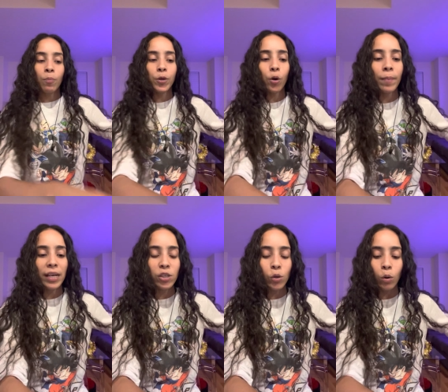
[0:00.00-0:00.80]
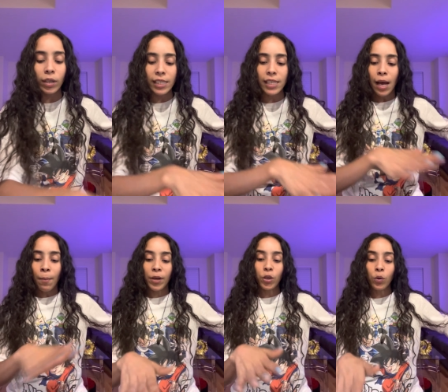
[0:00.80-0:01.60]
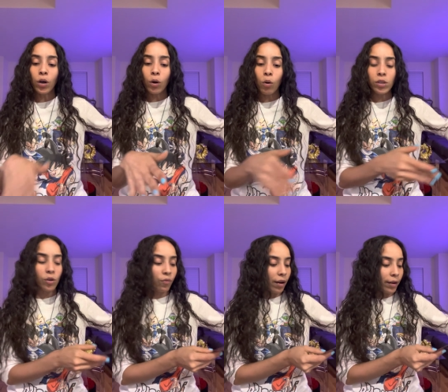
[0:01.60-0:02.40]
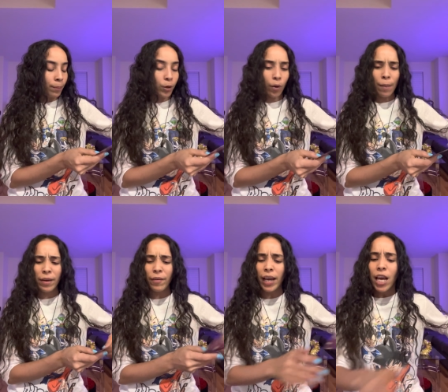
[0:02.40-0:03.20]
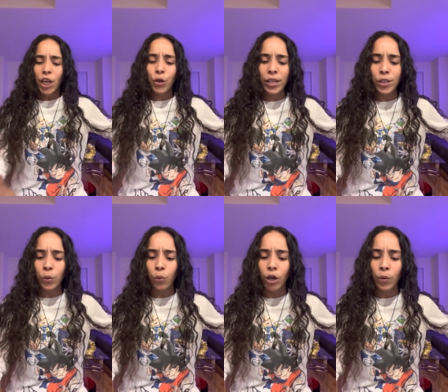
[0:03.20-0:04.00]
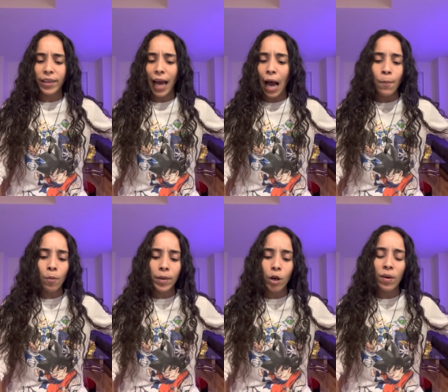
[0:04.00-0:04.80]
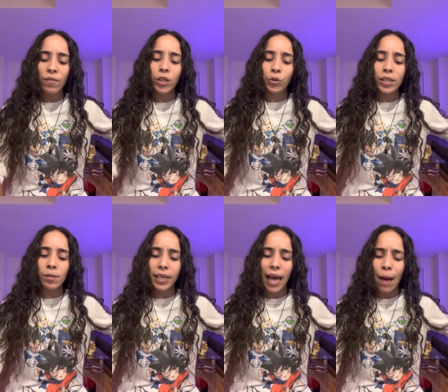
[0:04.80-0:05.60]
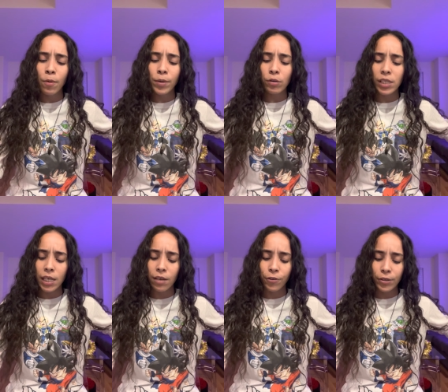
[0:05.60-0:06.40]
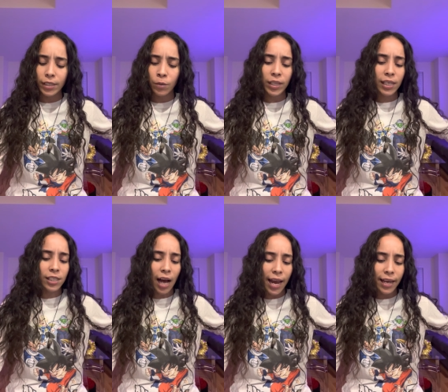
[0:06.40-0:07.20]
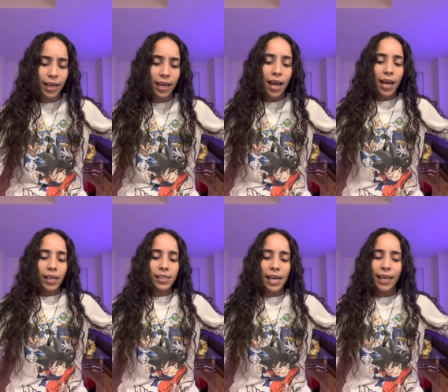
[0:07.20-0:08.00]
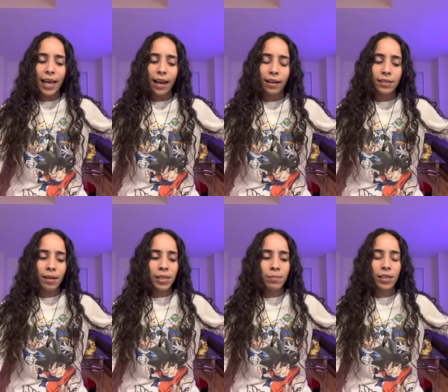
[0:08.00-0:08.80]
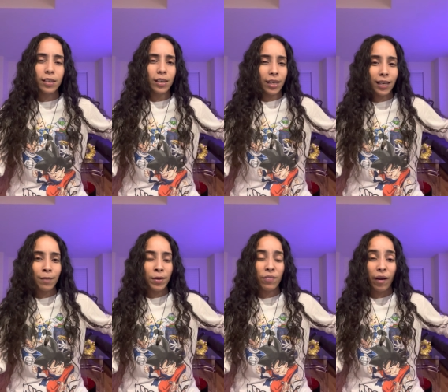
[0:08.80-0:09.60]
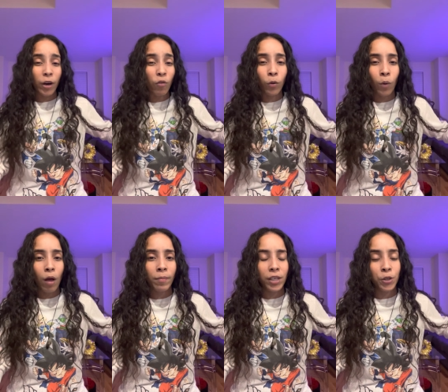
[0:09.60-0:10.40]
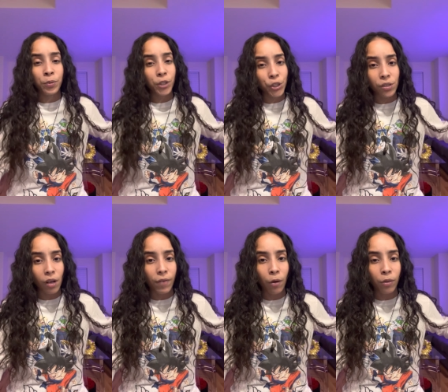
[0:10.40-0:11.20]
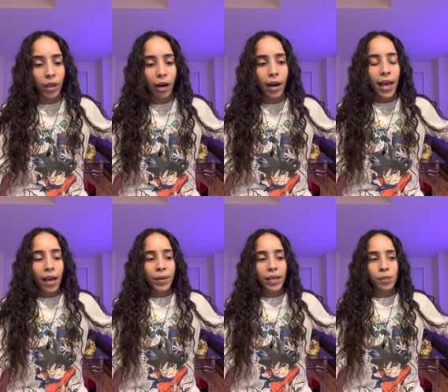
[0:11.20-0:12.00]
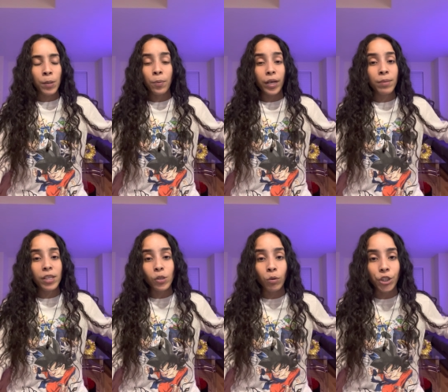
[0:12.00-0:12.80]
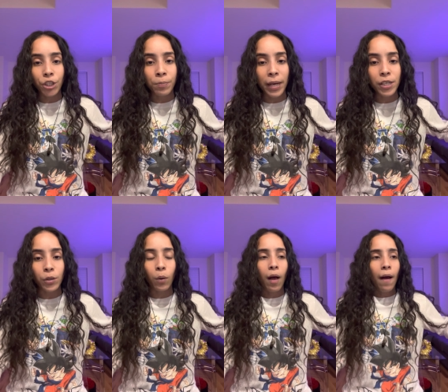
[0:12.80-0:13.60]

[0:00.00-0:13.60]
pure my soul is. But you are also very pure. I'm hearing you need to work with chamomile, maybe drink some chamomile tea if you're dealing with anxiety. Because I get it. Sometimes it could be very overwhelming to put yourself out there because people can be so judgmental.